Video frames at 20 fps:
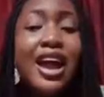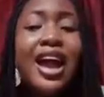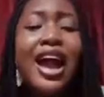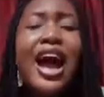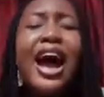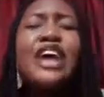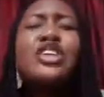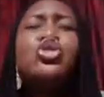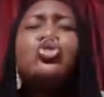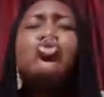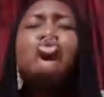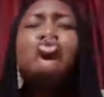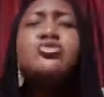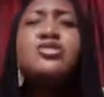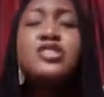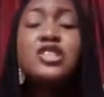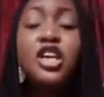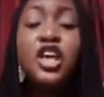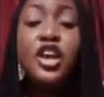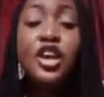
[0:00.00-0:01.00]
and you
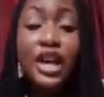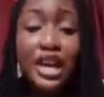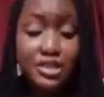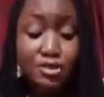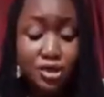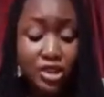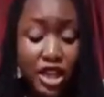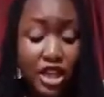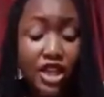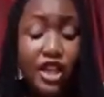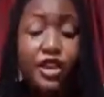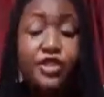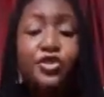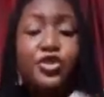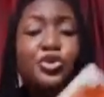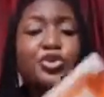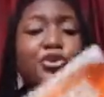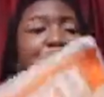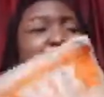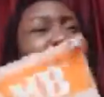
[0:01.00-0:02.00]
see, especially if
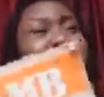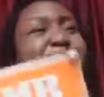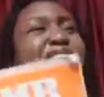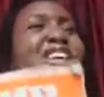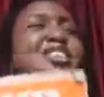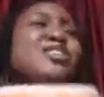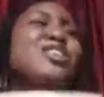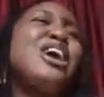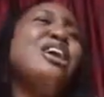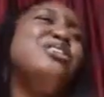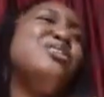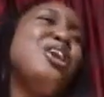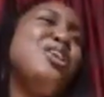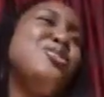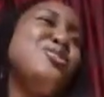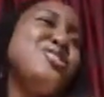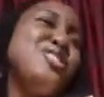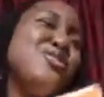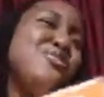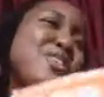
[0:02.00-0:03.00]
you are
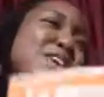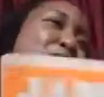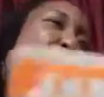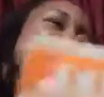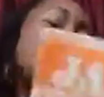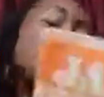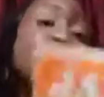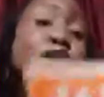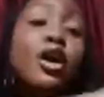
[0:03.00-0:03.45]
not a fan of.